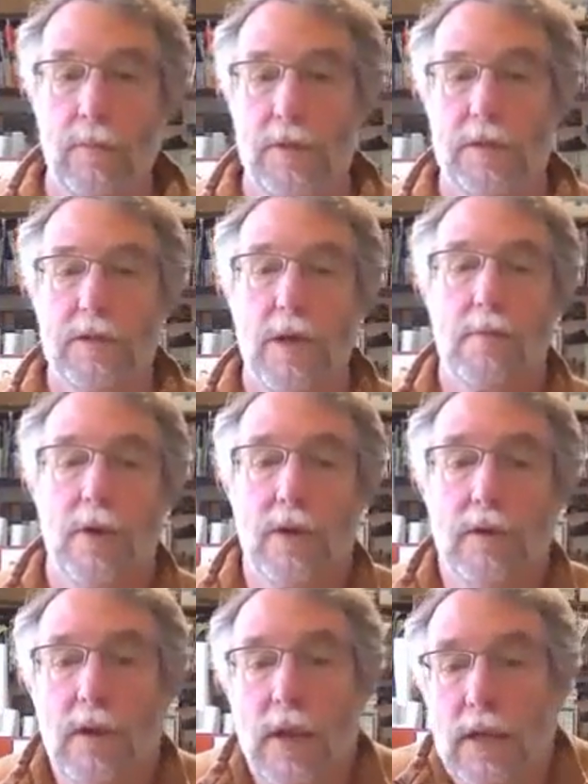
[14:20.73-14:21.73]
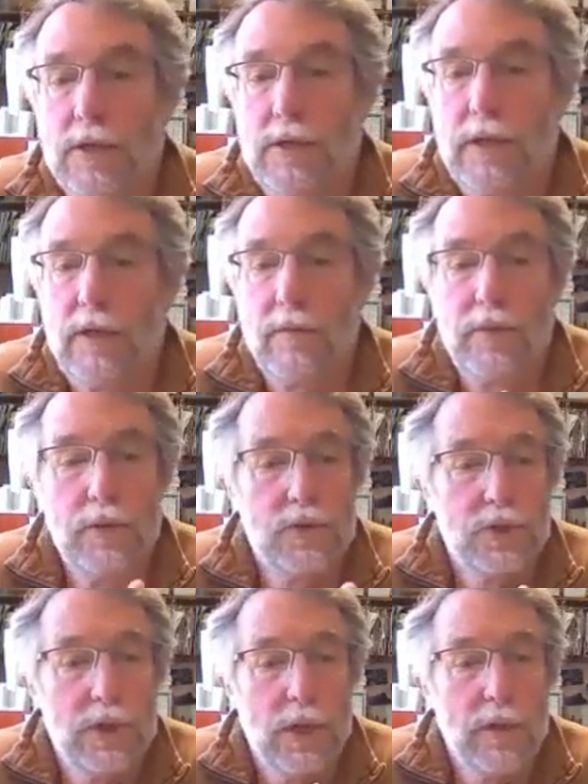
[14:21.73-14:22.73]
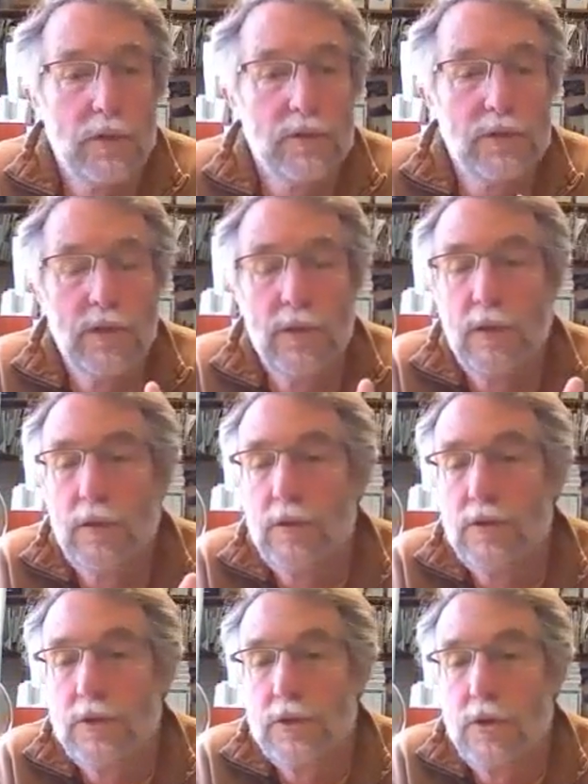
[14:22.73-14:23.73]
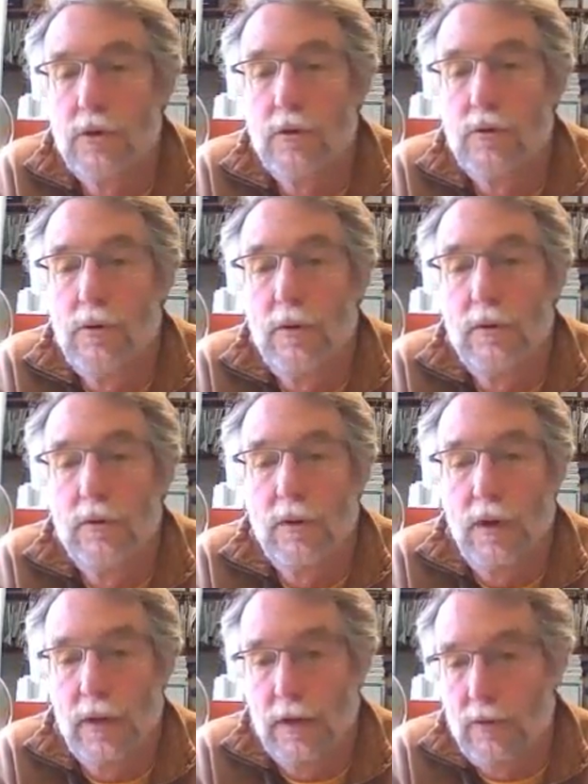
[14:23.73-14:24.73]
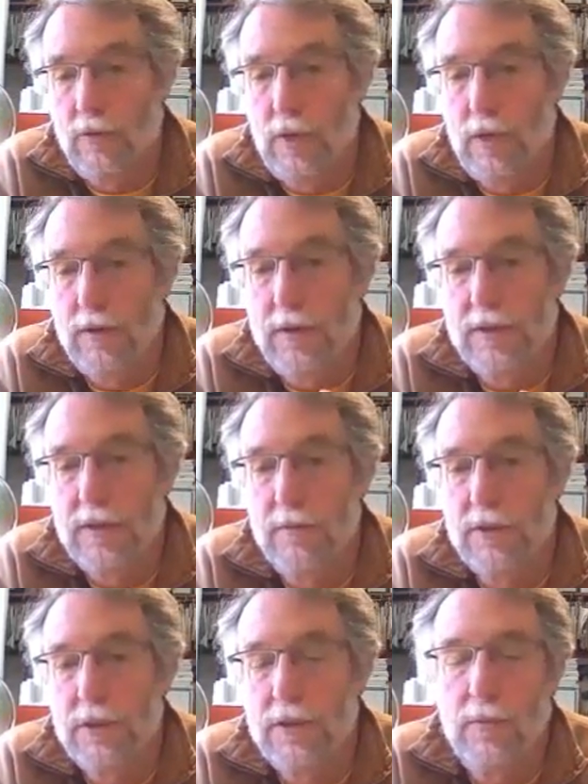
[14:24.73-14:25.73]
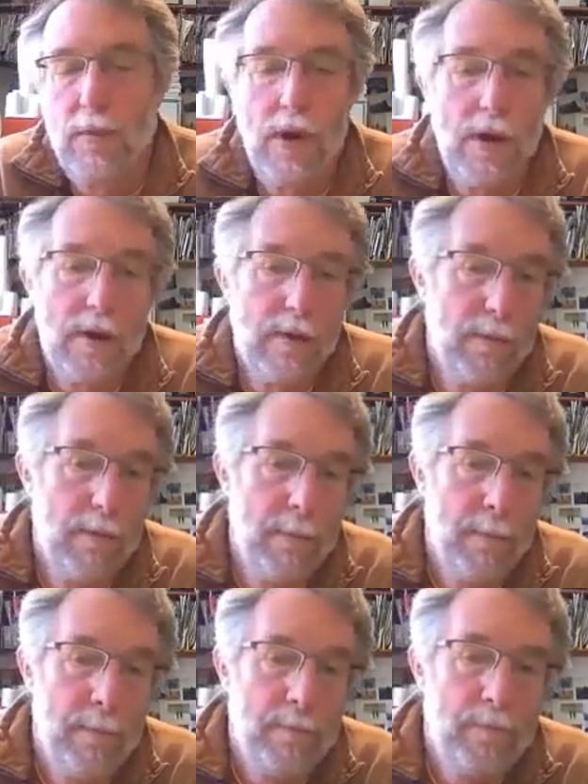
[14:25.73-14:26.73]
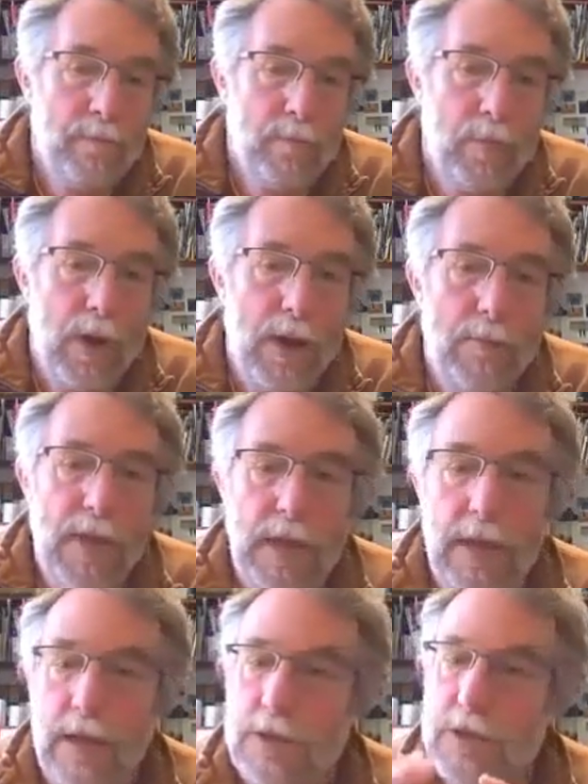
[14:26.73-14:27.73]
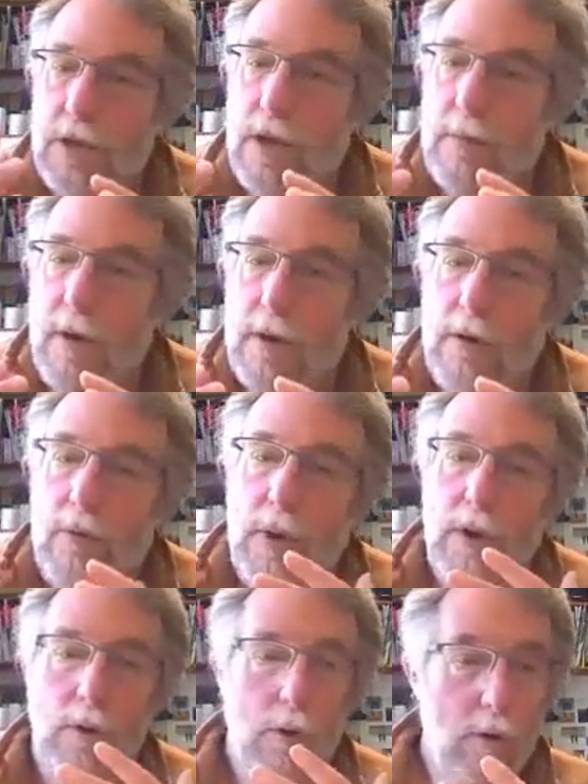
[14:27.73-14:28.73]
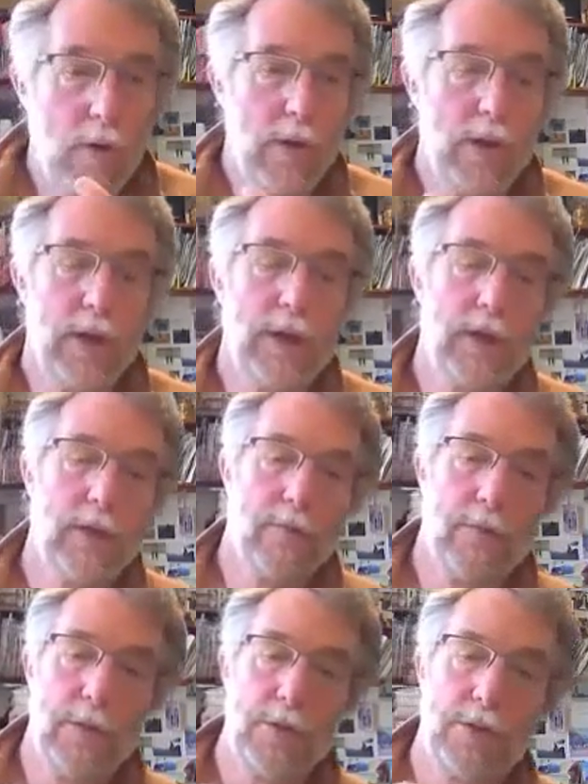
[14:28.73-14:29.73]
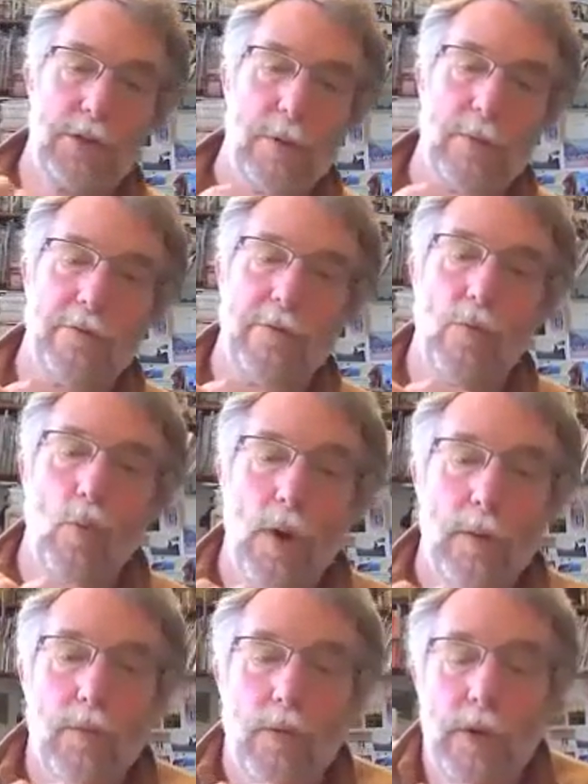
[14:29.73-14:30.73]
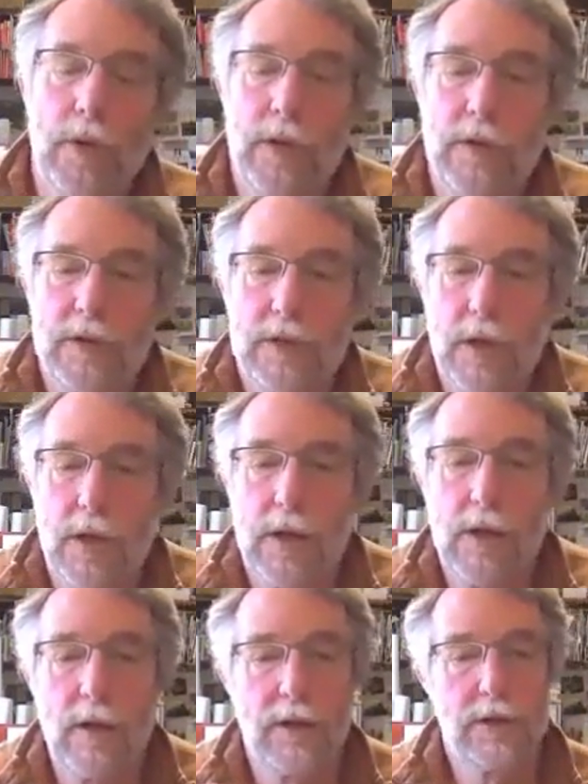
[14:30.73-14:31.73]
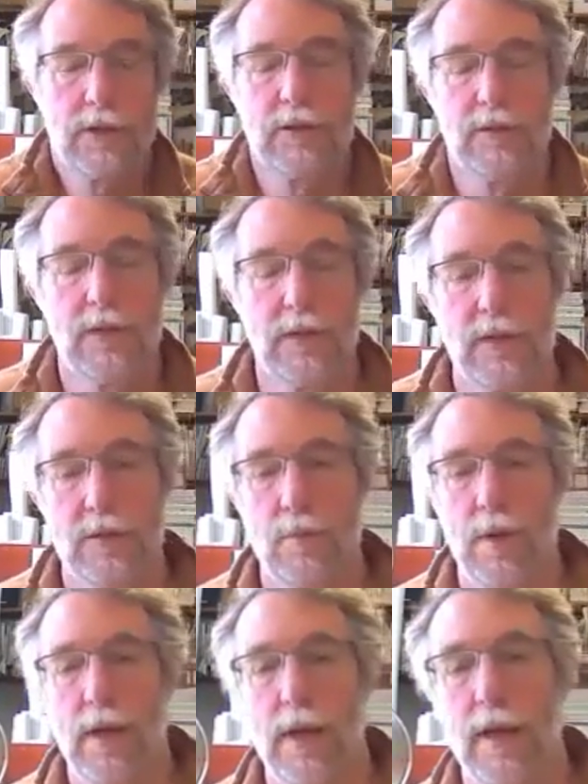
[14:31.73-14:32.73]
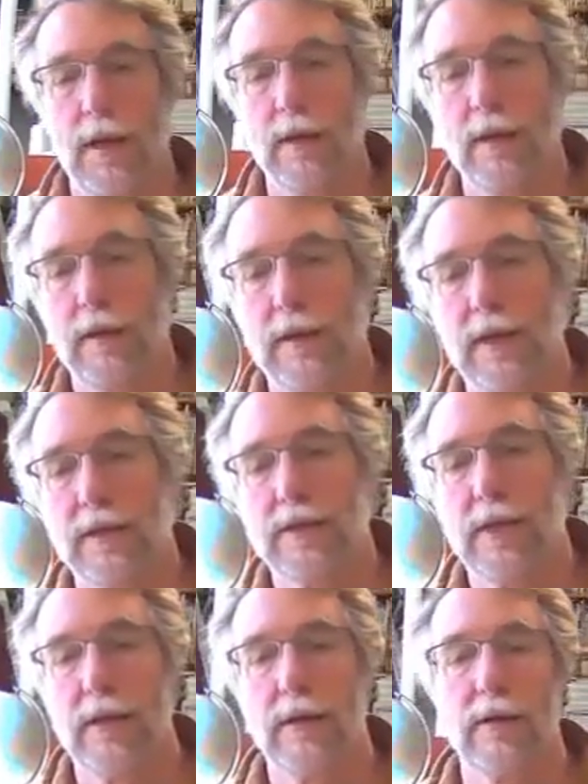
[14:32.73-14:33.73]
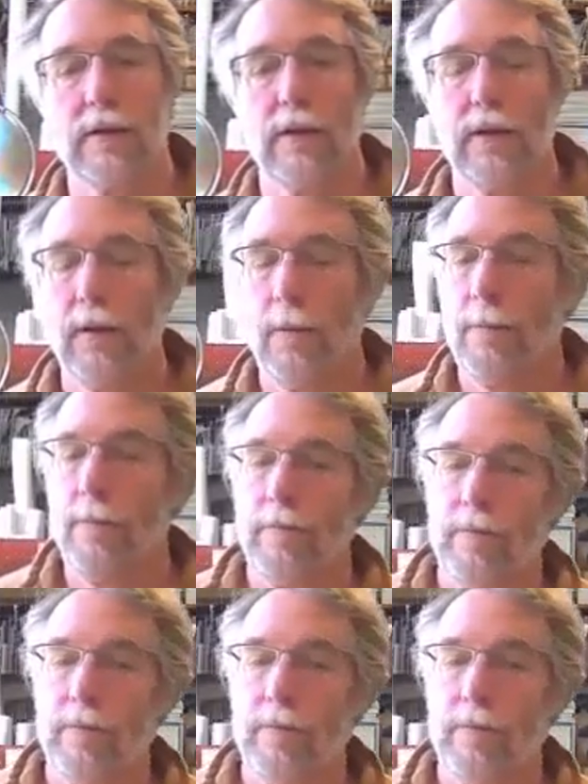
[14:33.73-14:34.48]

But the Skymodel actually computes shadows. So I created this image at the bottom by making a Skymodel where all the light is just coming from one point in the sky. I just did this by hand in a text editor.